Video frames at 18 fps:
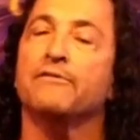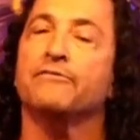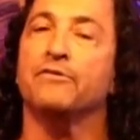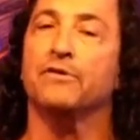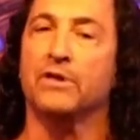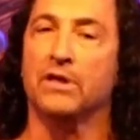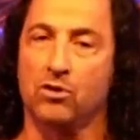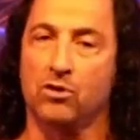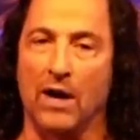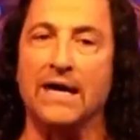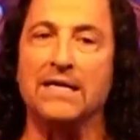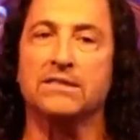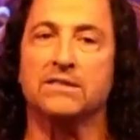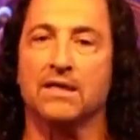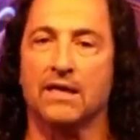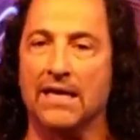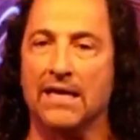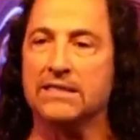for the
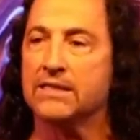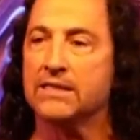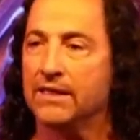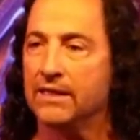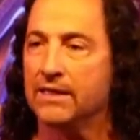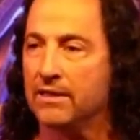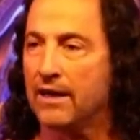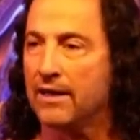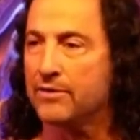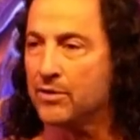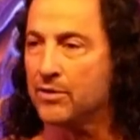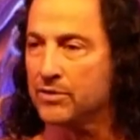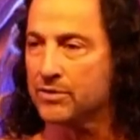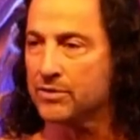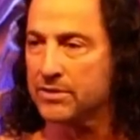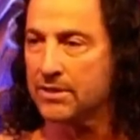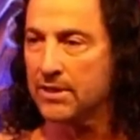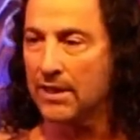Christ that I see in
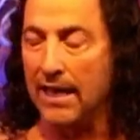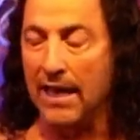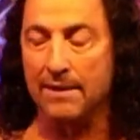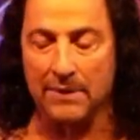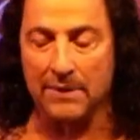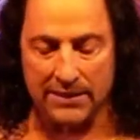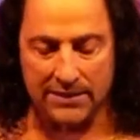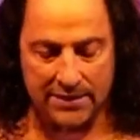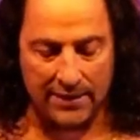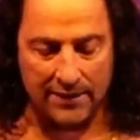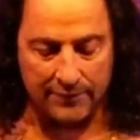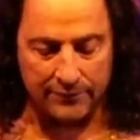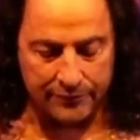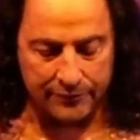others and myself.